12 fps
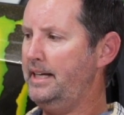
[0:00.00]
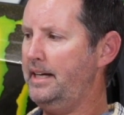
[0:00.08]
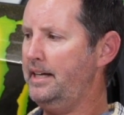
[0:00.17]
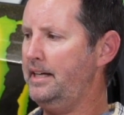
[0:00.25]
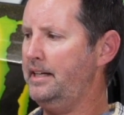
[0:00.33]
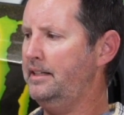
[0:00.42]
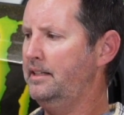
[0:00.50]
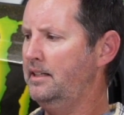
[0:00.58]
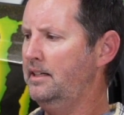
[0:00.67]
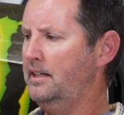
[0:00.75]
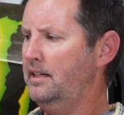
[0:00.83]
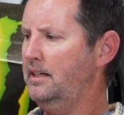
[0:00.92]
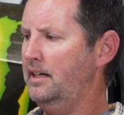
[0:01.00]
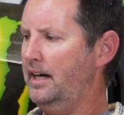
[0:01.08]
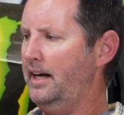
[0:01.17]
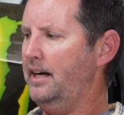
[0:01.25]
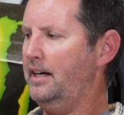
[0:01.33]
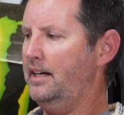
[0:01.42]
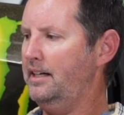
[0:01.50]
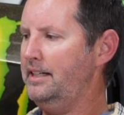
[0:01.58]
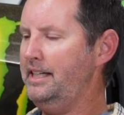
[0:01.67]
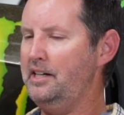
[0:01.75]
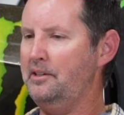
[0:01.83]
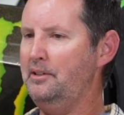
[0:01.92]
I, I,
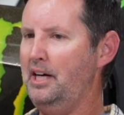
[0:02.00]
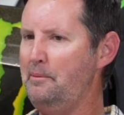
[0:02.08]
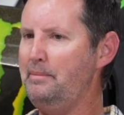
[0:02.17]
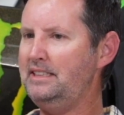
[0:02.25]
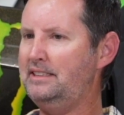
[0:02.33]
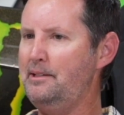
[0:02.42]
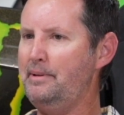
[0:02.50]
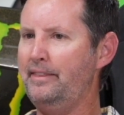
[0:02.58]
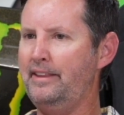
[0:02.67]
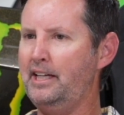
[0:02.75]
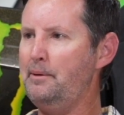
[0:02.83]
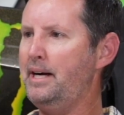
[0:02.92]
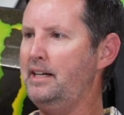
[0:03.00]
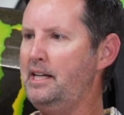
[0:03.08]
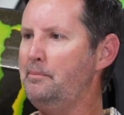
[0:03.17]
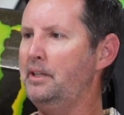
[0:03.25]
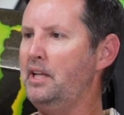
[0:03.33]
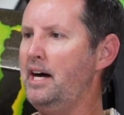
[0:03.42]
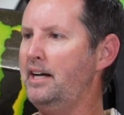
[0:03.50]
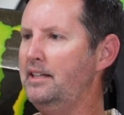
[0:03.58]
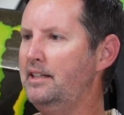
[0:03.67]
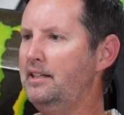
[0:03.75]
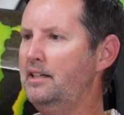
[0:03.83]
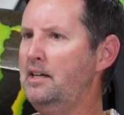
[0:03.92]
you know, I miss him and think about him a lot.
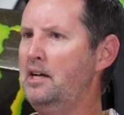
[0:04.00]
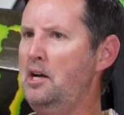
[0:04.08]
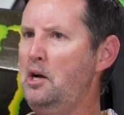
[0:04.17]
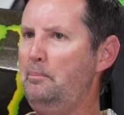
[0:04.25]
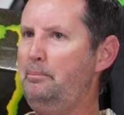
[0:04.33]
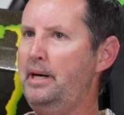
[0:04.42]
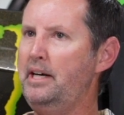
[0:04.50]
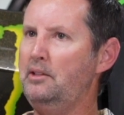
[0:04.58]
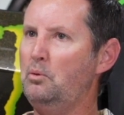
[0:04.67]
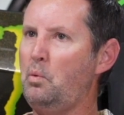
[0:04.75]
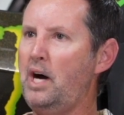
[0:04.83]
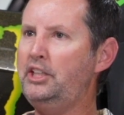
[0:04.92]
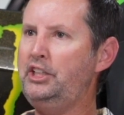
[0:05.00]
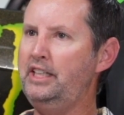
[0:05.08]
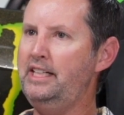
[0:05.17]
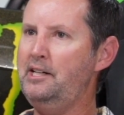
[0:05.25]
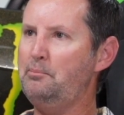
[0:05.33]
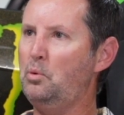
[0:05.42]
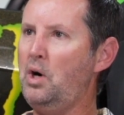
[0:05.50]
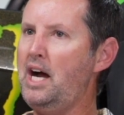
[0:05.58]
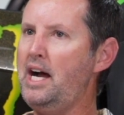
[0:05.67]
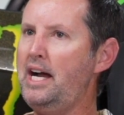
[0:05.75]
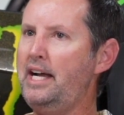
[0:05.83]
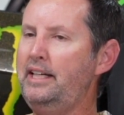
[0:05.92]
Mm-hmm. But watching him
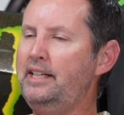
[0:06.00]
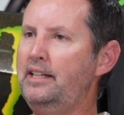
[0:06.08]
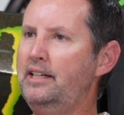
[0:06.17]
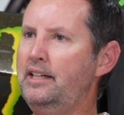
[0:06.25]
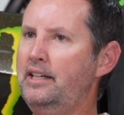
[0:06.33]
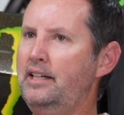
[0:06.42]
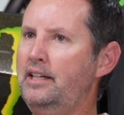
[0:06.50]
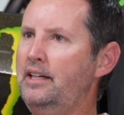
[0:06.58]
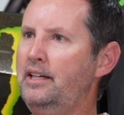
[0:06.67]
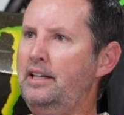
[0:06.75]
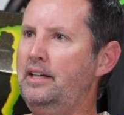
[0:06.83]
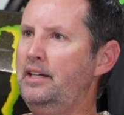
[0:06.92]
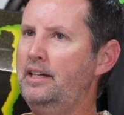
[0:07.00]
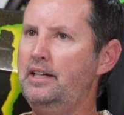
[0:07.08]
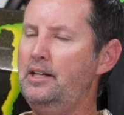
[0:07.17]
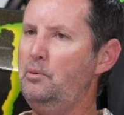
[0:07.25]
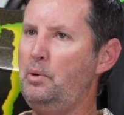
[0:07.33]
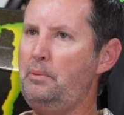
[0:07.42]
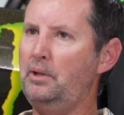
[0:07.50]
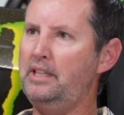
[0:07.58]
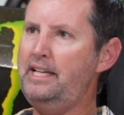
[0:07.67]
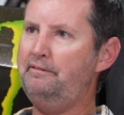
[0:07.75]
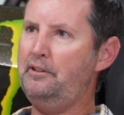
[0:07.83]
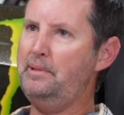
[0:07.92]
ride, we would
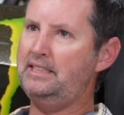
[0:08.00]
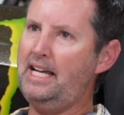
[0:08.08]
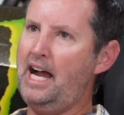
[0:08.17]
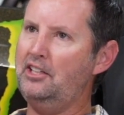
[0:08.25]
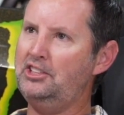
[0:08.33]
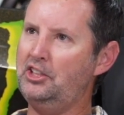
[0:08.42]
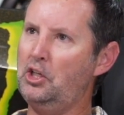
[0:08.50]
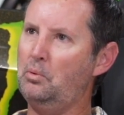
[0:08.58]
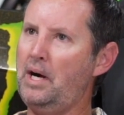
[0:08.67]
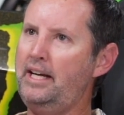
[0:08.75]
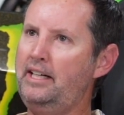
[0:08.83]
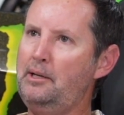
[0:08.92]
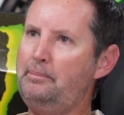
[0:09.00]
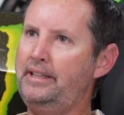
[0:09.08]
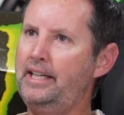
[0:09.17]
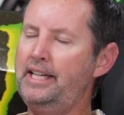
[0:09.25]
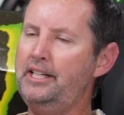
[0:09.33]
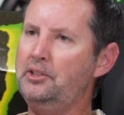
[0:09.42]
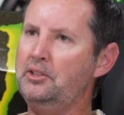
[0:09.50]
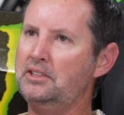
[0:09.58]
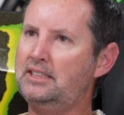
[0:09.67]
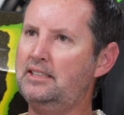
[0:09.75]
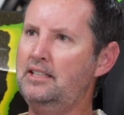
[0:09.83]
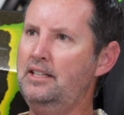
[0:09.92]
leave from his house and go riding up in the
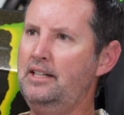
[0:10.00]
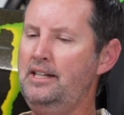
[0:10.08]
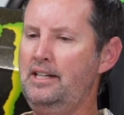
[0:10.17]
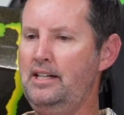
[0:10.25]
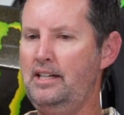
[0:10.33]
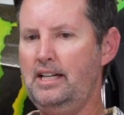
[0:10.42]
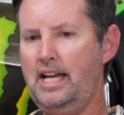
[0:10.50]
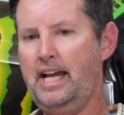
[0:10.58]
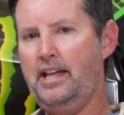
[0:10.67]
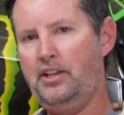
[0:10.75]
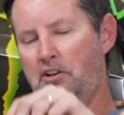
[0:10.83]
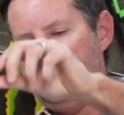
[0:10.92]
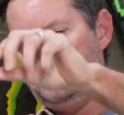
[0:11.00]
hills, and there